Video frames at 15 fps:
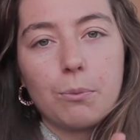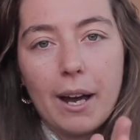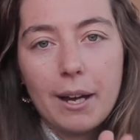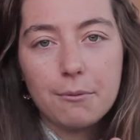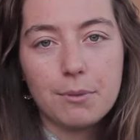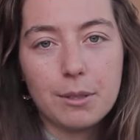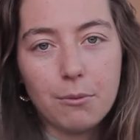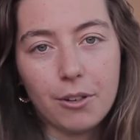
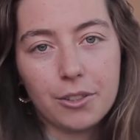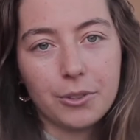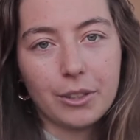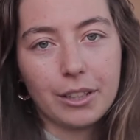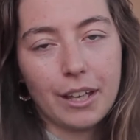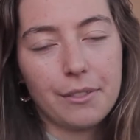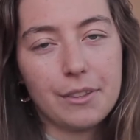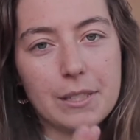might be
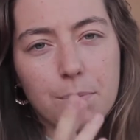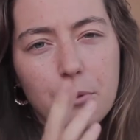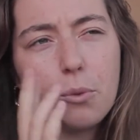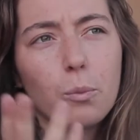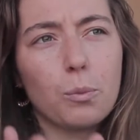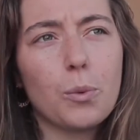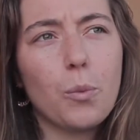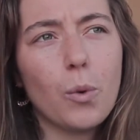wondering at this
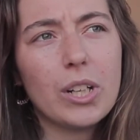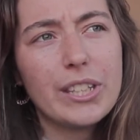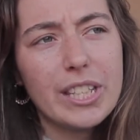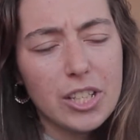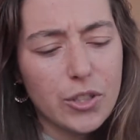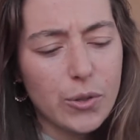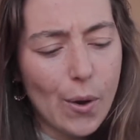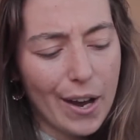point, but what
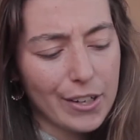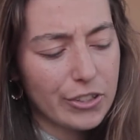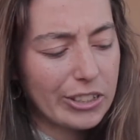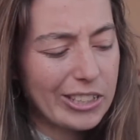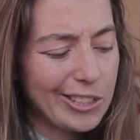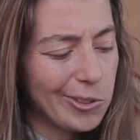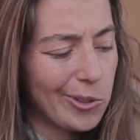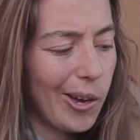did you
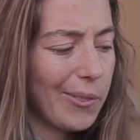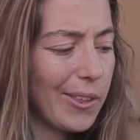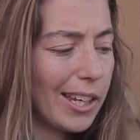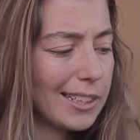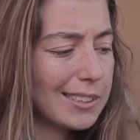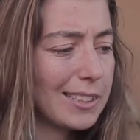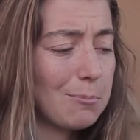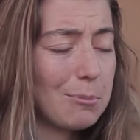actually do at that
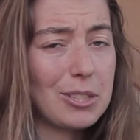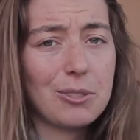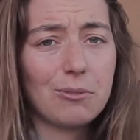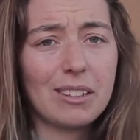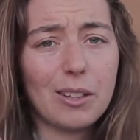exhibition?